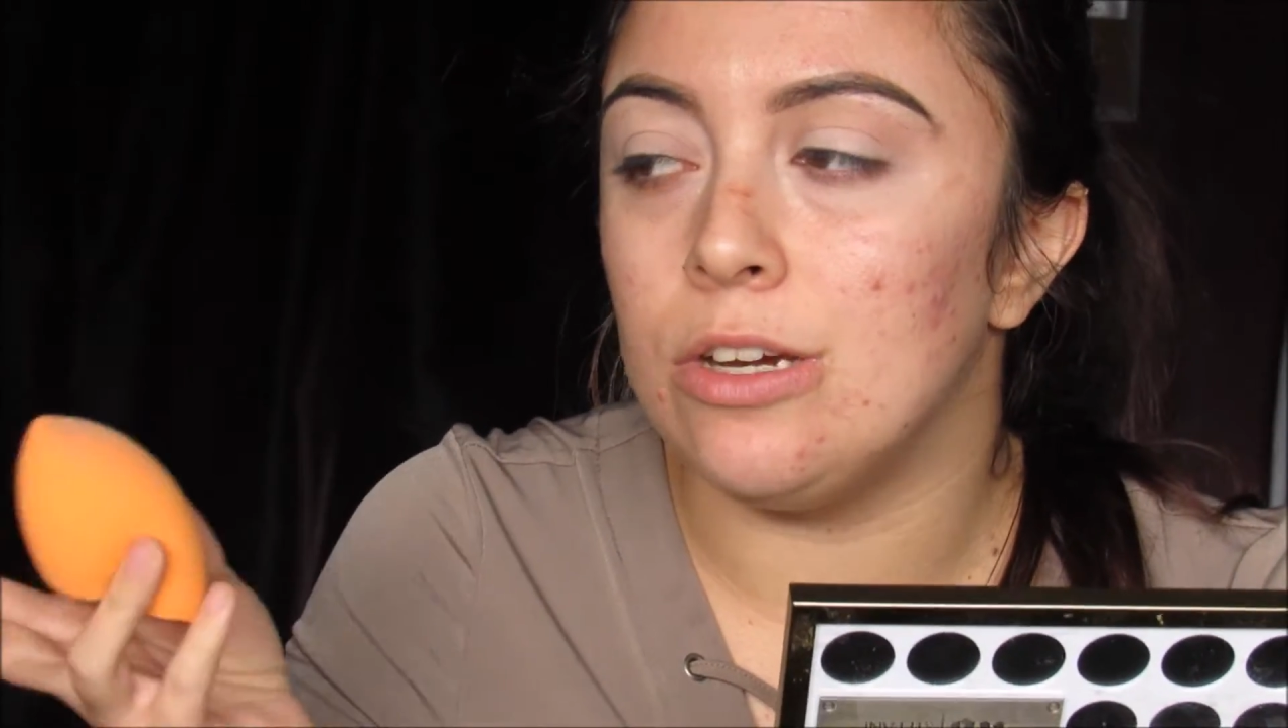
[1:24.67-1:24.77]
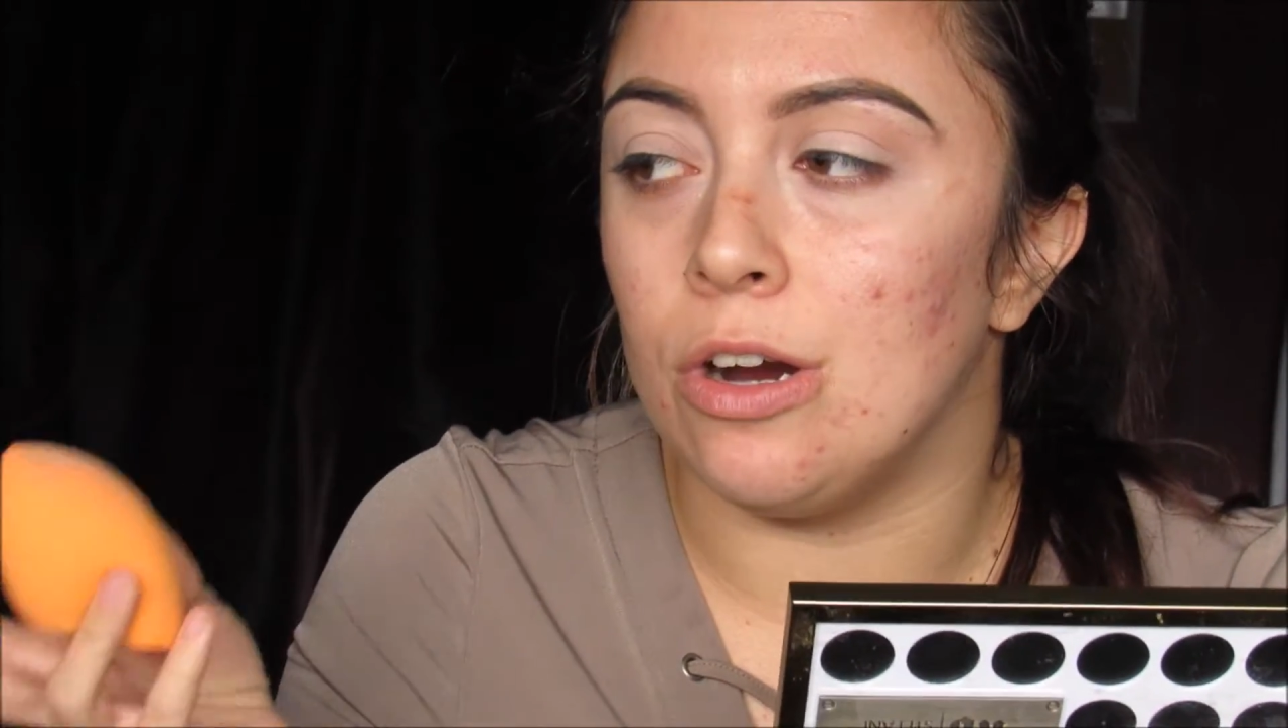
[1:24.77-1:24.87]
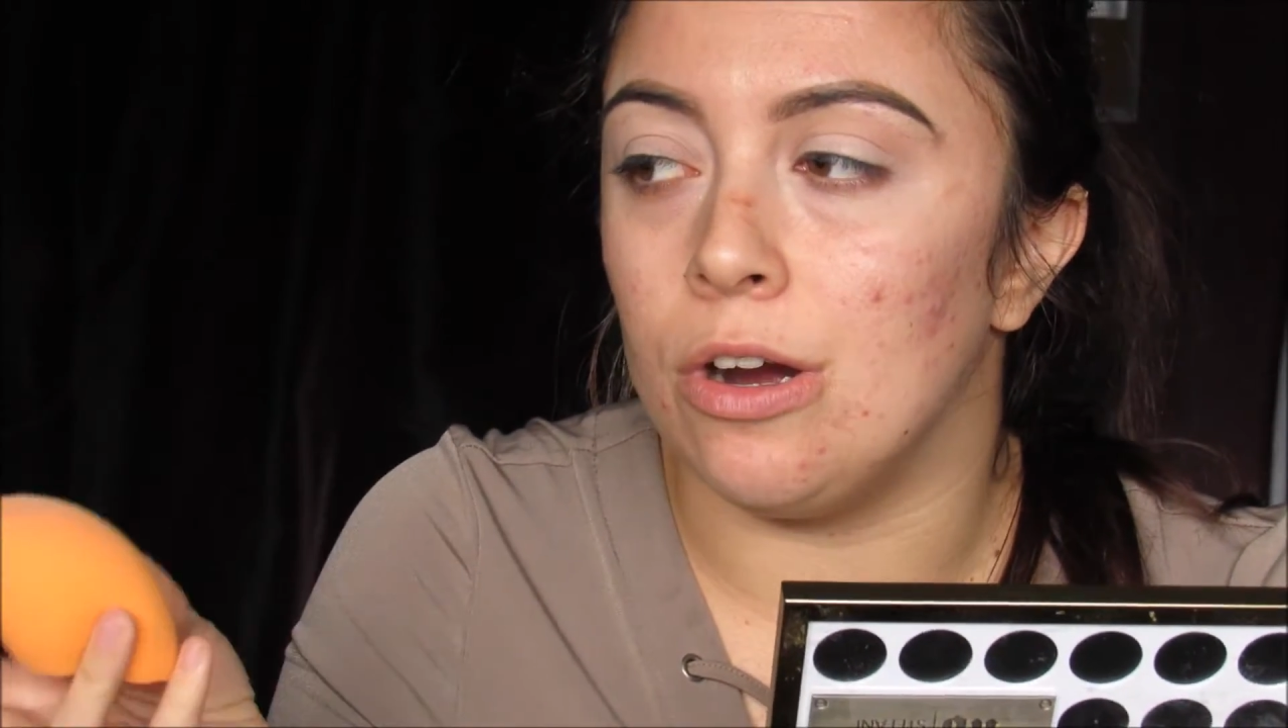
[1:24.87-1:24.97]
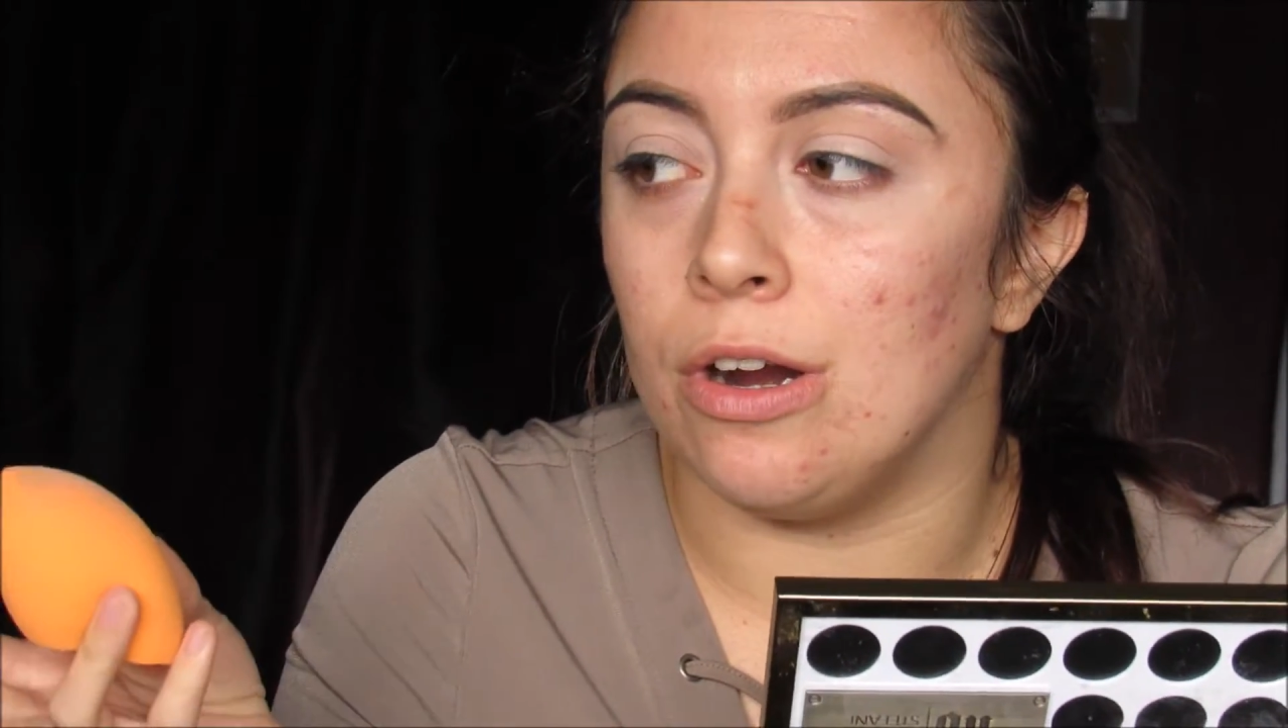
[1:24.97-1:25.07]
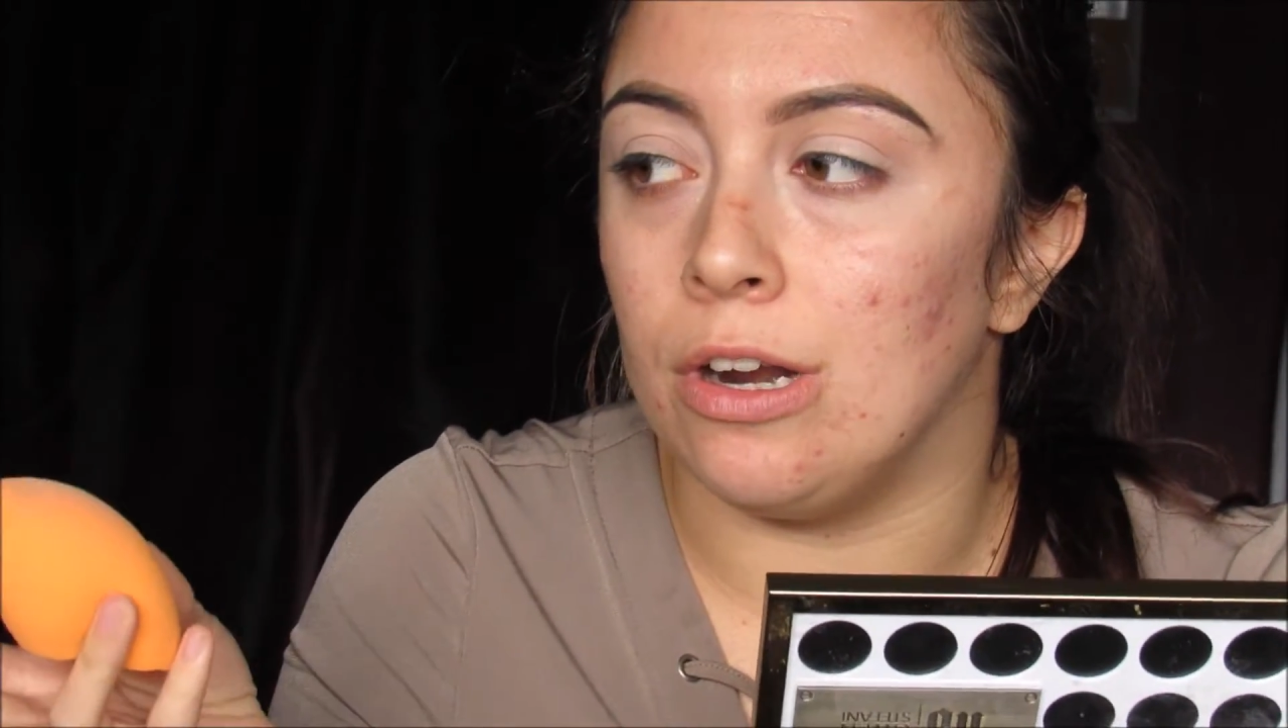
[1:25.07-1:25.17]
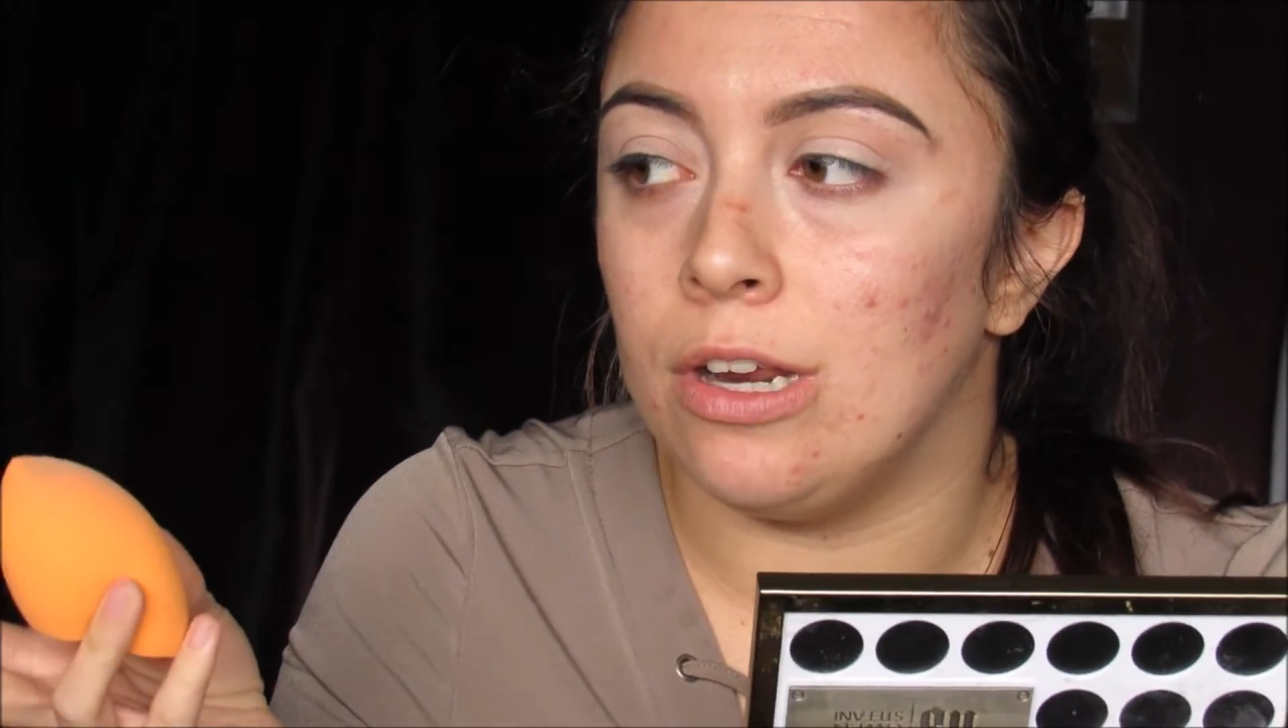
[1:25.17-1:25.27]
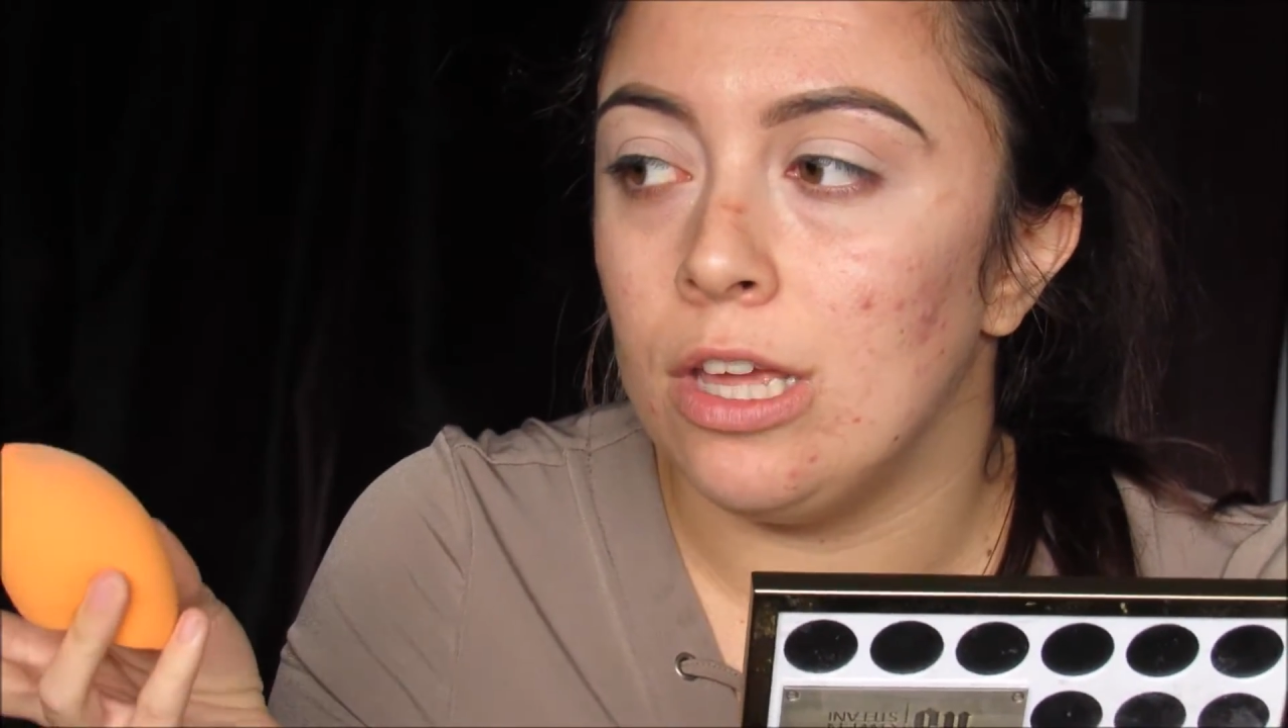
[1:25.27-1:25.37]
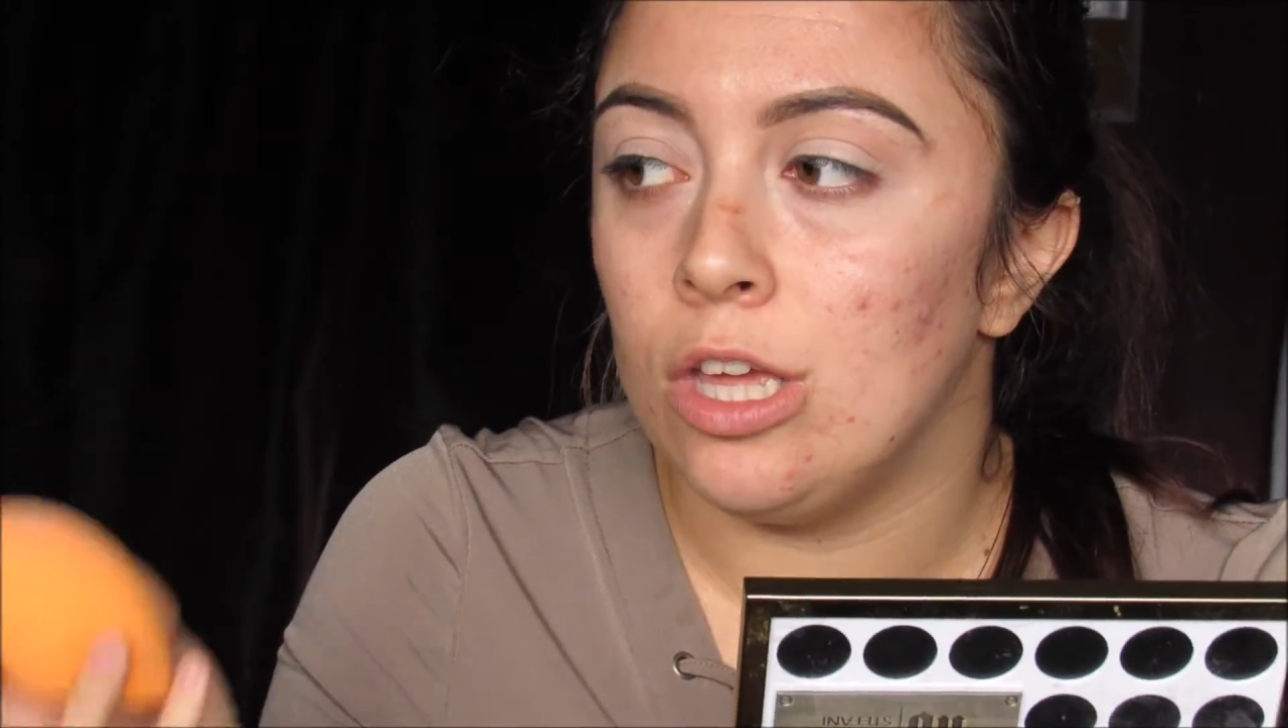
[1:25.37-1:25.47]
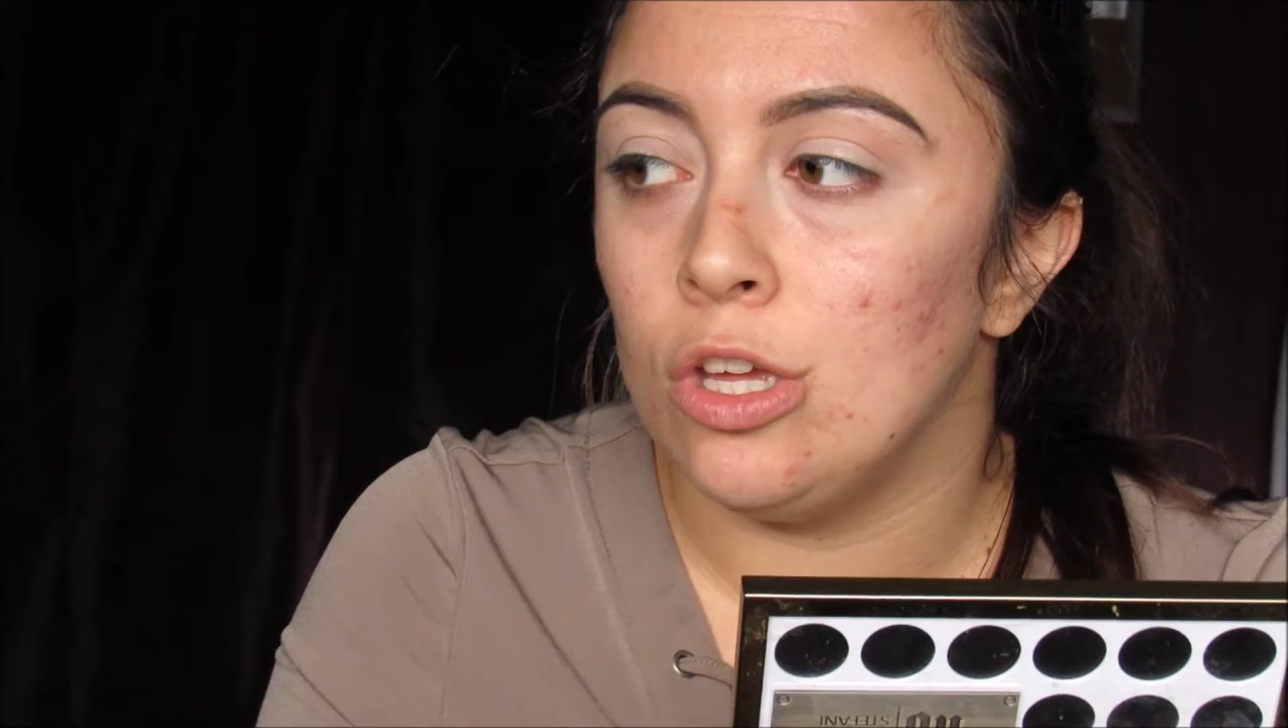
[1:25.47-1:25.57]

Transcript: card